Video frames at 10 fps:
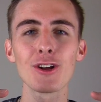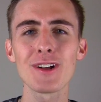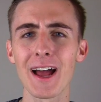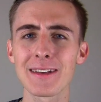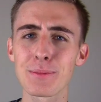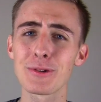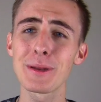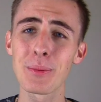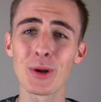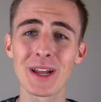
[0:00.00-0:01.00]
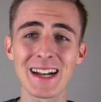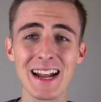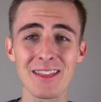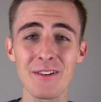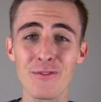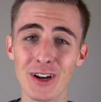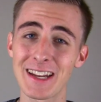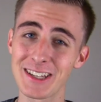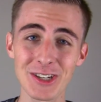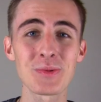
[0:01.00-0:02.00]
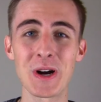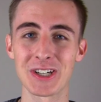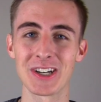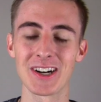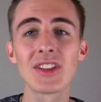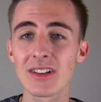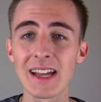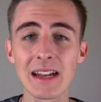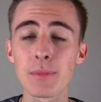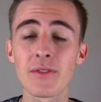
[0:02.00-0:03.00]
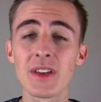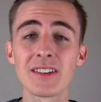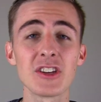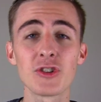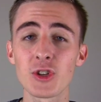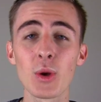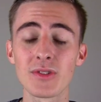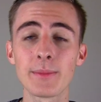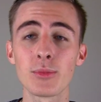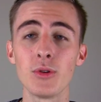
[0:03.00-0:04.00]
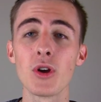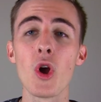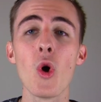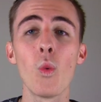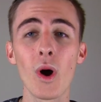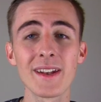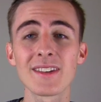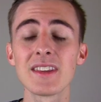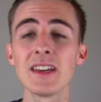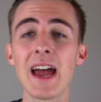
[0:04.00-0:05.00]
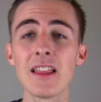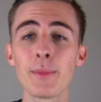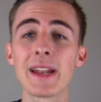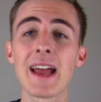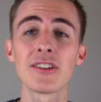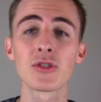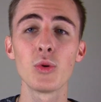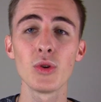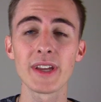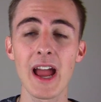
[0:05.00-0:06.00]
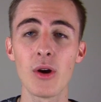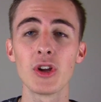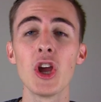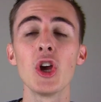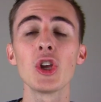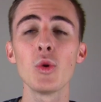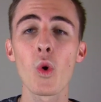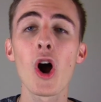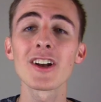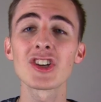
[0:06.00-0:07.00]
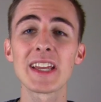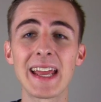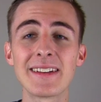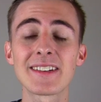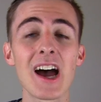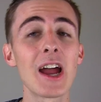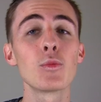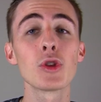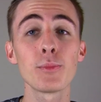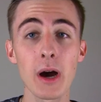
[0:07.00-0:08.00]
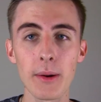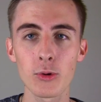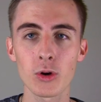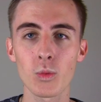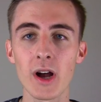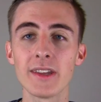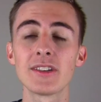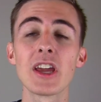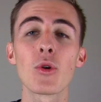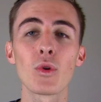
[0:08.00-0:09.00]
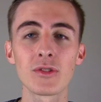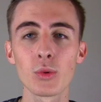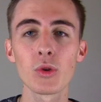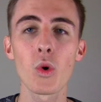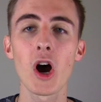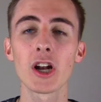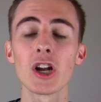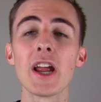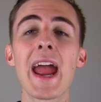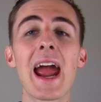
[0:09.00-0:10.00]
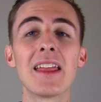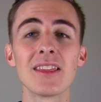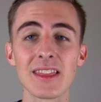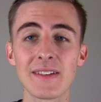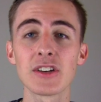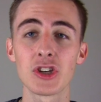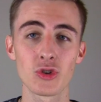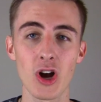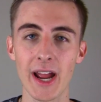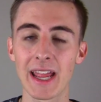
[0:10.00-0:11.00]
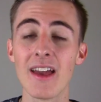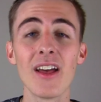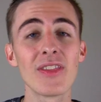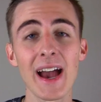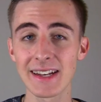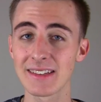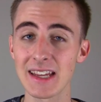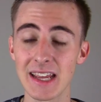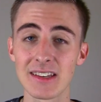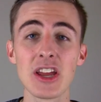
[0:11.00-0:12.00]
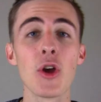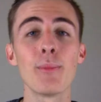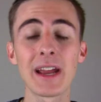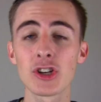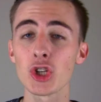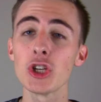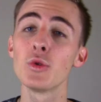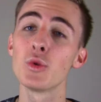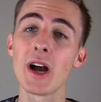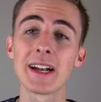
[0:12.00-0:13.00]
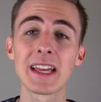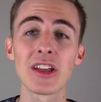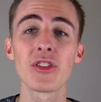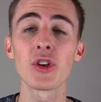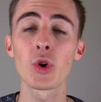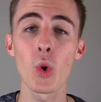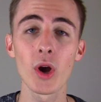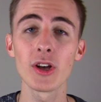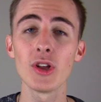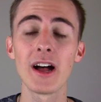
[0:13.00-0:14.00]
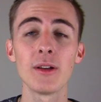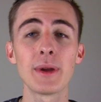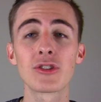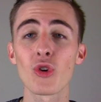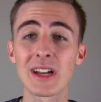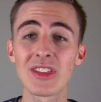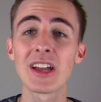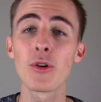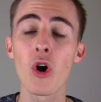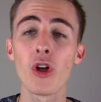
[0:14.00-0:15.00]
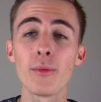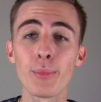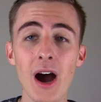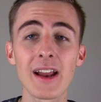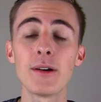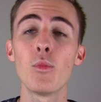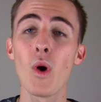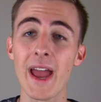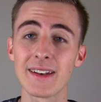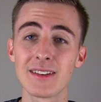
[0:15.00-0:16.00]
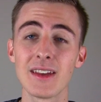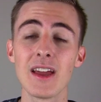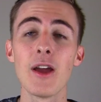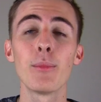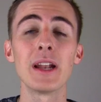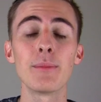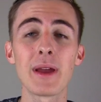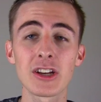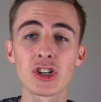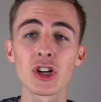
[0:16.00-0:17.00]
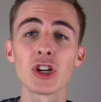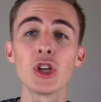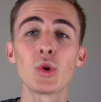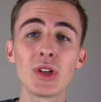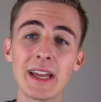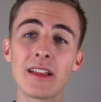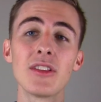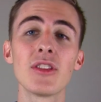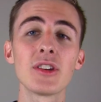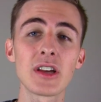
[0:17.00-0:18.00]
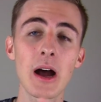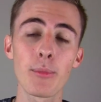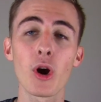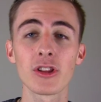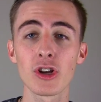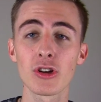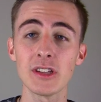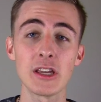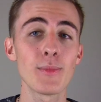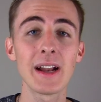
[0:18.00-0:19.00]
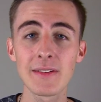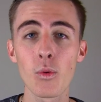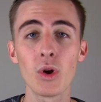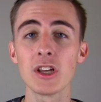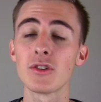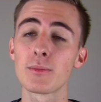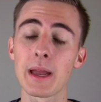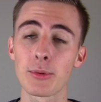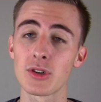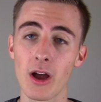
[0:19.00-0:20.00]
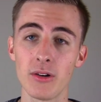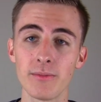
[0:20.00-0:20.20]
you're not supposed to put it in the frickin' dishwasher. The cleanup of this is so simple. Once the element has cooled down, you wash the inside where the popcorn was, rinse it with water, and leave it to dry. That is it. Make sure you do not get the coil elements or anything on the bottom wet, but make sure you clean the top part thoroughly. You might even want to use a paper towel.